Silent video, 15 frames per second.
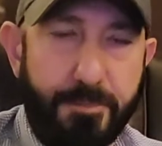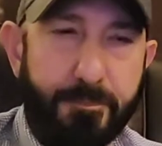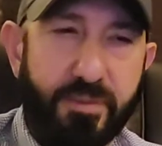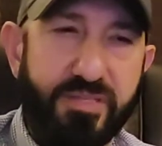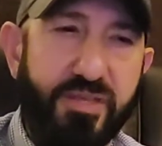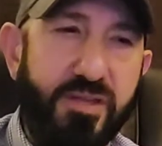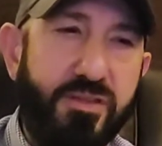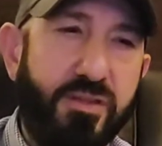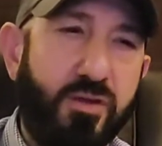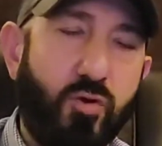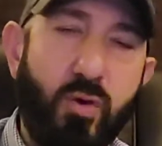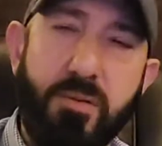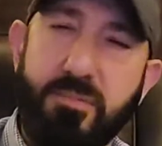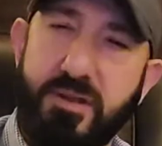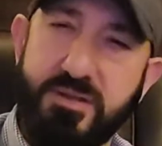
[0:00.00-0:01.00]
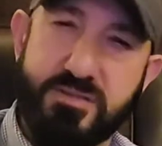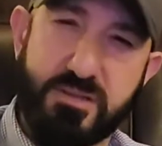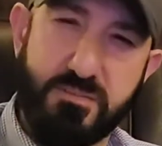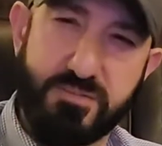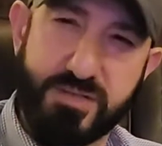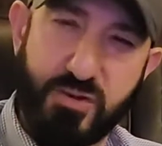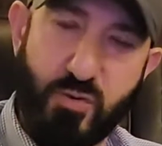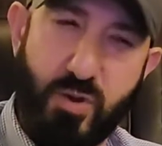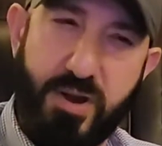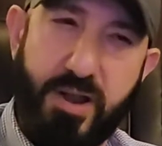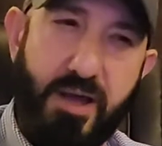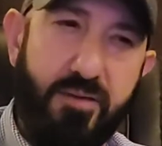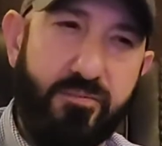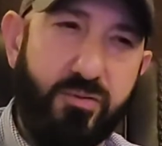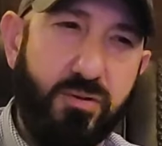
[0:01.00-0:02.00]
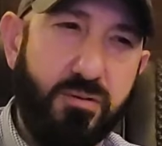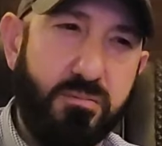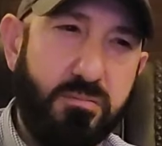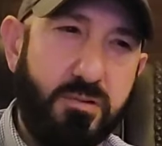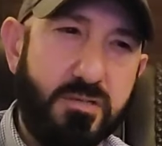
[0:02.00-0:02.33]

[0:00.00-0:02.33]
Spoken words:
But then the creaminess comes in right after.